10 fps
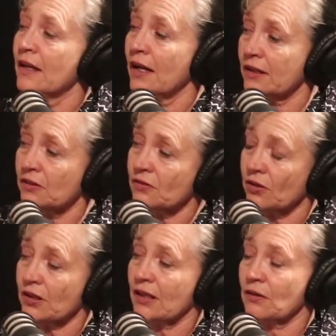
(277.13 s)
and you've got
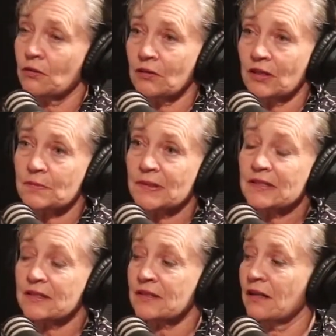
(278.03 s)
to get all those
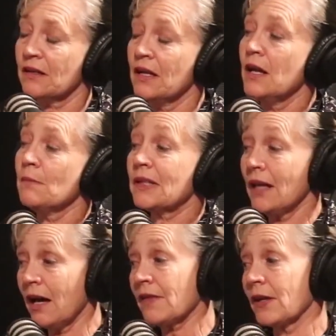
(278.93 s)
pieces out. But
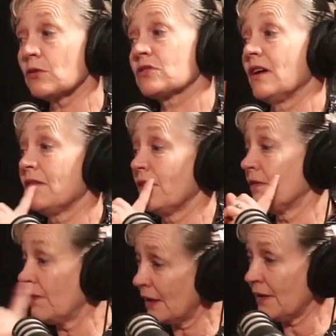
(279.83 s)
now they also have a
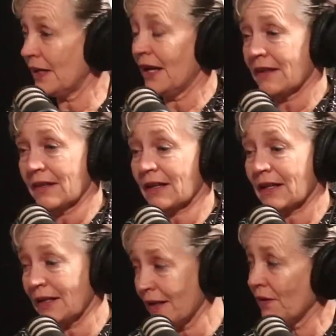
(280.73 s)
very other
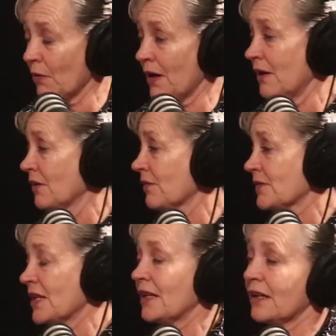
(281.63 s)
clever way of
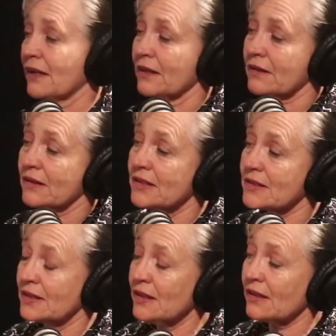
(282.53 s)
taking out these
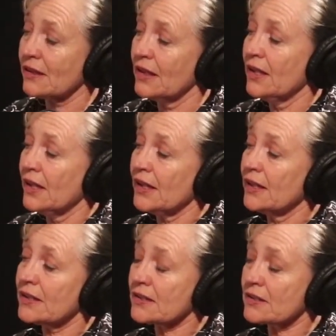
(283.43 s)
teeth,
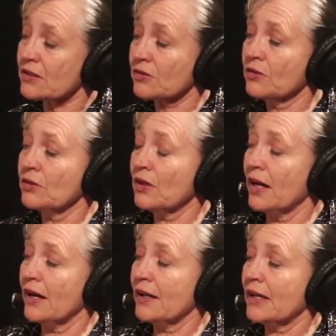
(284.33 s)
is through
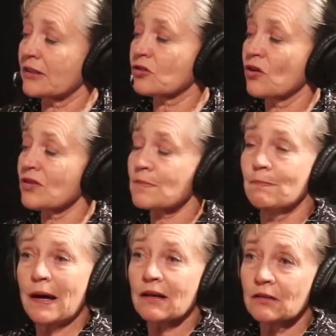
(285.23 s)
a
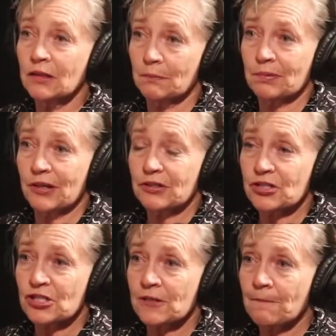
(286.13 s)
transbuccal
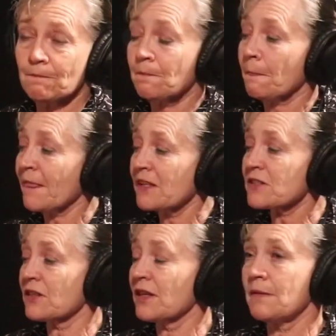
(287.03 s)
approach.
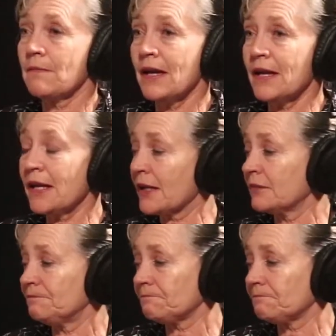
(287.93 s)
So they make,